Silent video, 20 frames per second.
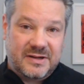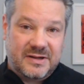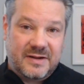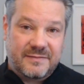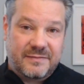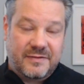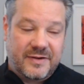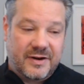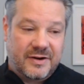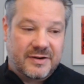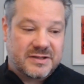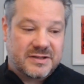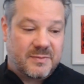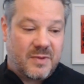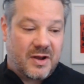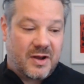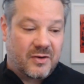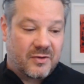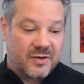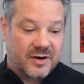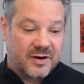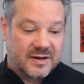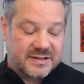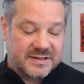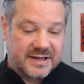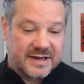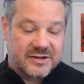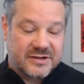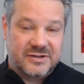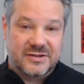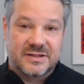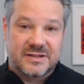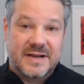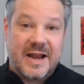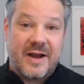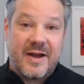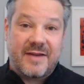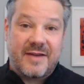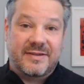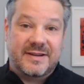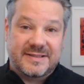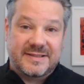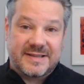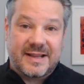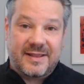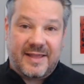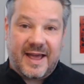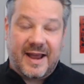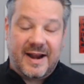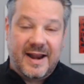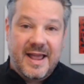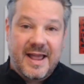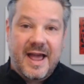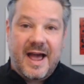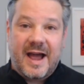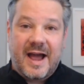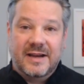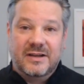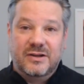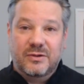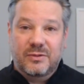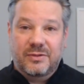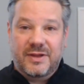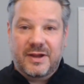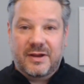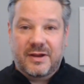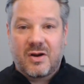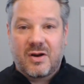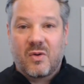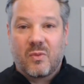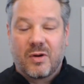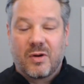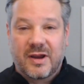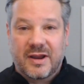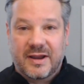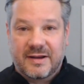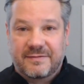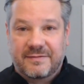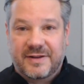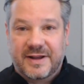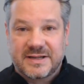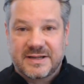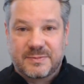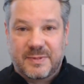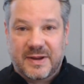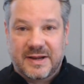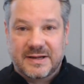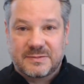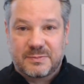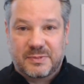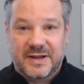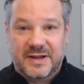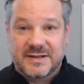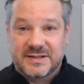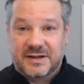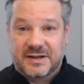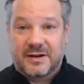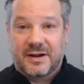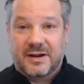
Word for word: done for very small organizations. Now, having said that, I do think co working and flex space plays an,